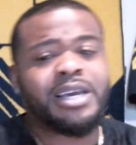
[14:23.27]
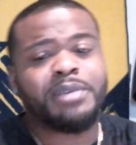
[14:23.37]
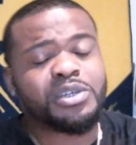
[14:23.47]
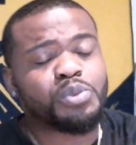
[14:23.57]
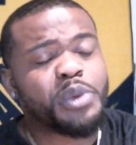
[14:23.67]

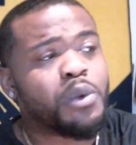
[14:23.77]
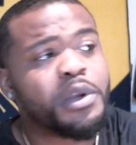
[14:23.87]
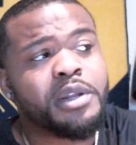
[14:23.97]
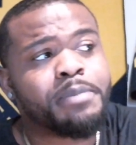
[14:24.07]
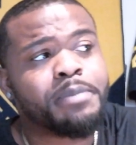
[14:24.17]
because we don't
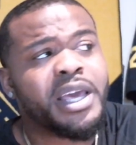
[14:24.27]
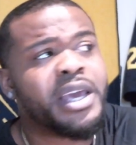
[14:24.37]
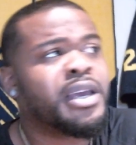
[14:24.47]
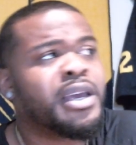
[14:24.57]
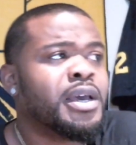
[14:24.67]
really
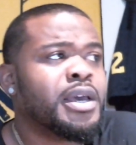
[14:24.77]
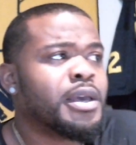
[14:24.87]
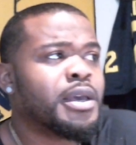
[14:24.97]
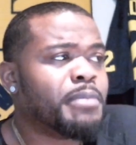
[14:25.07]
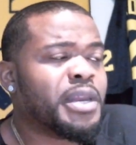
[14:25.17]
play
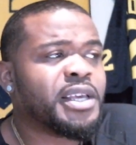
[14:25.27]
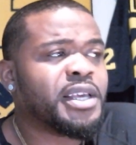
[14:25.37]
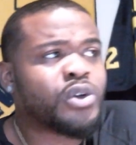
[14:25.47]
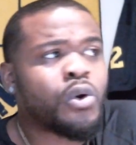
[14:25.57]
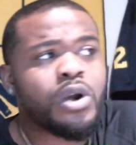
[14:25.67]
many
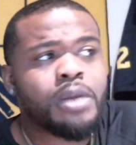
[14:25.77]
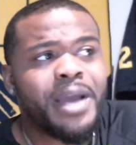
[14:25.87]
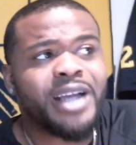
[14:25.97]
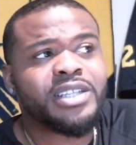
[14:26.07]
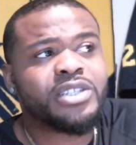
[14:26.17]

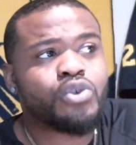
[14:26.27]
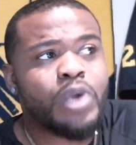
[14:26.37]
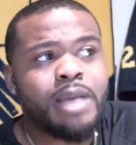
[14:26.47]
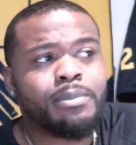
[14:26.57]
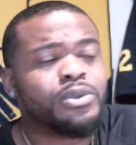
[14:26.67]
quarterbacks that
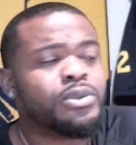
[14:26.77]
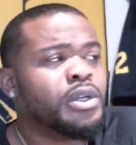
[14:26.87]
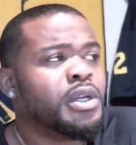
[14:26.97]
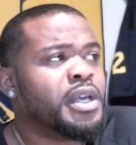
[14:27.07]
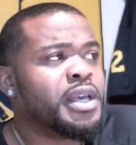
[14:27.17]
scramble.
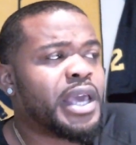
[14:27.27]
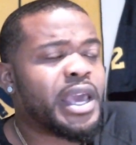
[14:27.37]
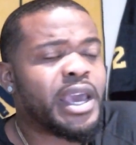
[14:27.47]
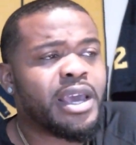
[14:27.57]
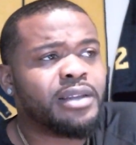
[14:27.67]

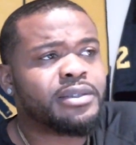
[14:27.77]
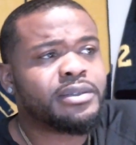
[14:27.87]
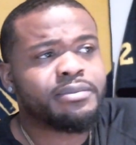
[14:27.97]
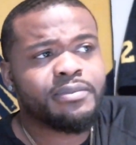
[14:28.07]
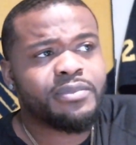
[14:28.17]
And
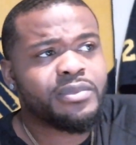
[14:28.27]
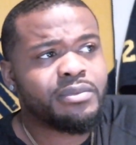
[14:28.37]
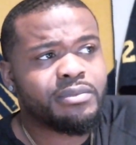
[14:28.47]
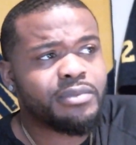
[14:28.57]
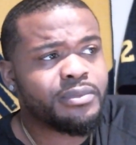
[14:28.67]

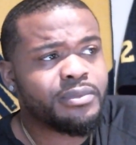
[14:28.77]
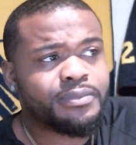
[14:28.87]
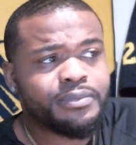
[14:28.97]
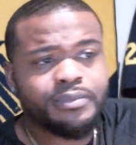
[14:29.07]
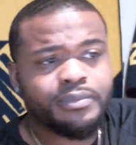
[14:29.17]

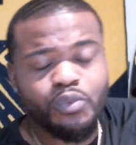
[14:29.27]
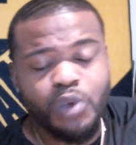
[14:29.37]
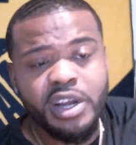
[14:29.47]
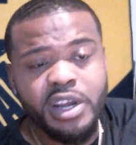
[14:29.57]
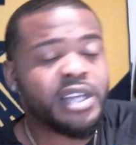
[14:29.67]

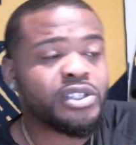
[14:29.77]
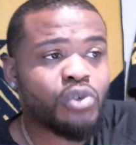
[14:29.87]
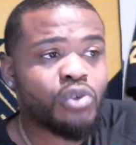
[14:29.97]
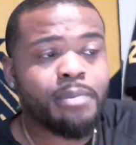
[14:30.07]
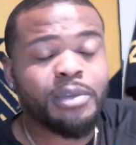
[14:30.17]
running and
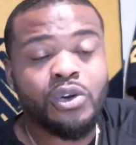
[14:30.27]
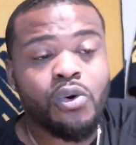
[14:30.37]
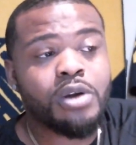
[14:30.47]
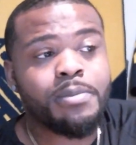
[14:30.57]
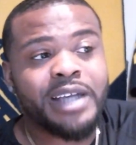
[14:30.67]
scrambling
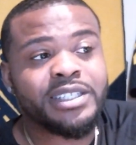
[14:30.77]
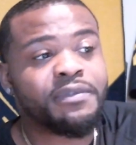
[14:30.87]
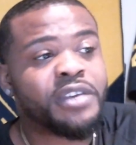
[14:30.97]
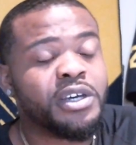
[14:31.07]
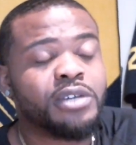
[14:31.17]
quarterbacks have
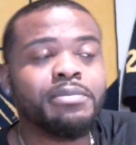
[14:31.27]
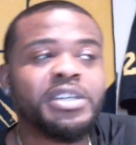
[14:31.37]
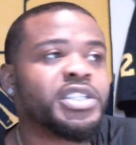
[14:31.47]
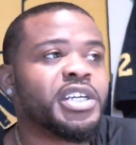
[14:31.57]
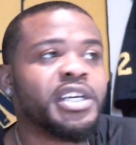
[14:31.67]
killed
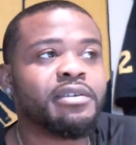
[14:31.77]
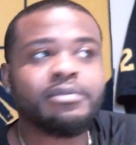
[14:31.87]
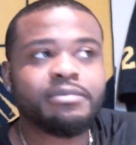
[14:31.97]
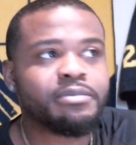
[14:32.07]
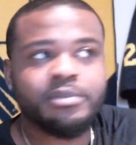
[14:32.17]
Michigan
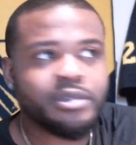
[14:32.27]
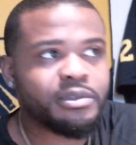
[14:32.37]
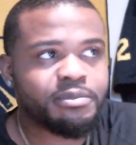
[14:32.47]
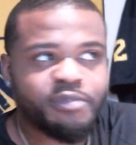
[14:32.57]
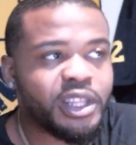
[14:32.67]

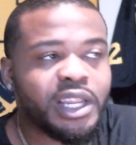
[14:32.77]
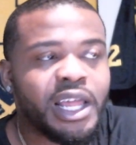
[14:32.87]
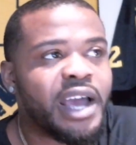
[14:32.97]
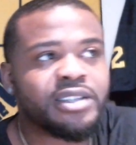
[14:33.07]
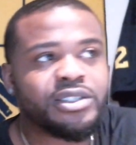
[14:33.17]
for the
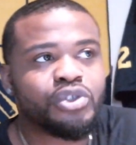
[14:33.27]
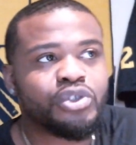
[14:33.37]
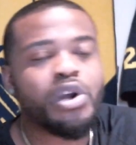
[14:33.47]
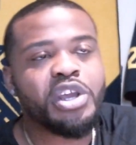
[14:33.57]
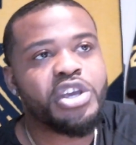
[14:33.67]
last
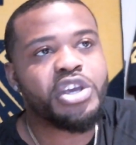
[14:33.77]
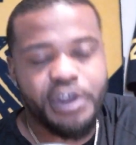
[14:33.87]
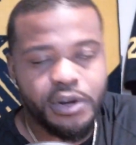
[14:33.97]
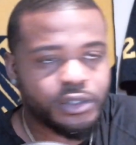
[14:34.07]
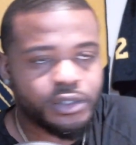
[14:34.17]
20
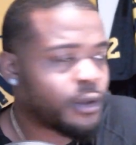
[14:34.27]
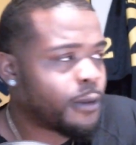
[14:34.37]
years.